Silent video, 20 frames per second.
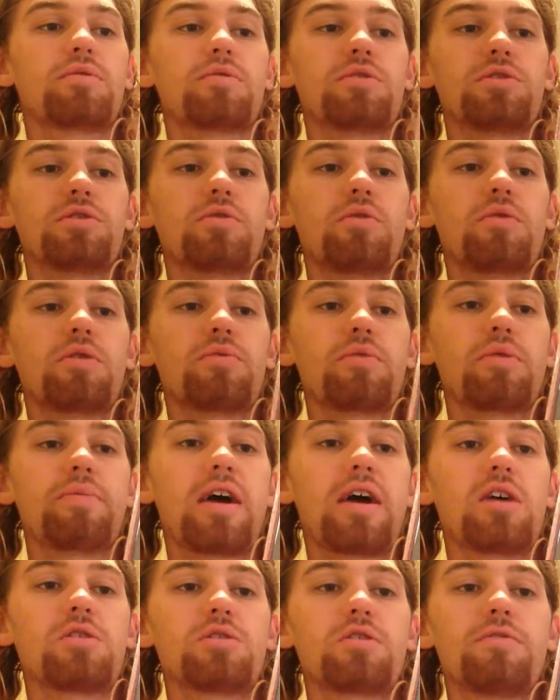restored and
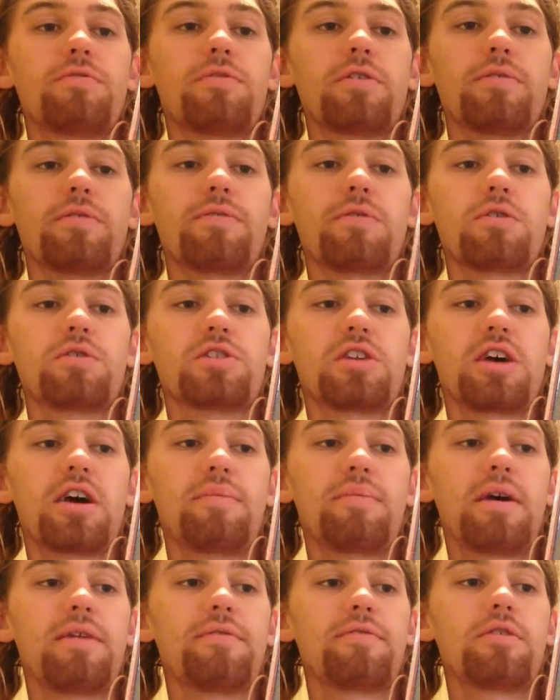remastered for the first
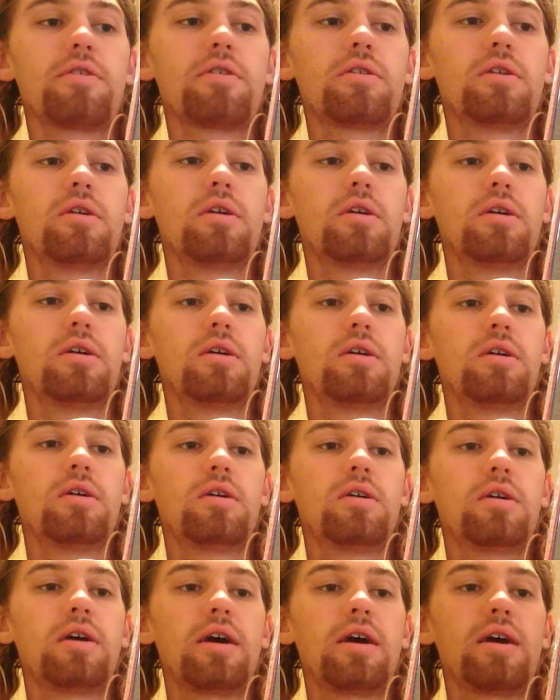time ever.
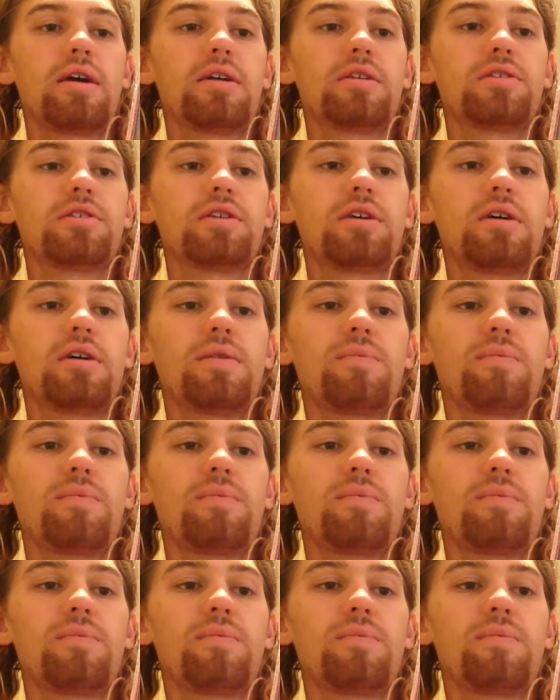And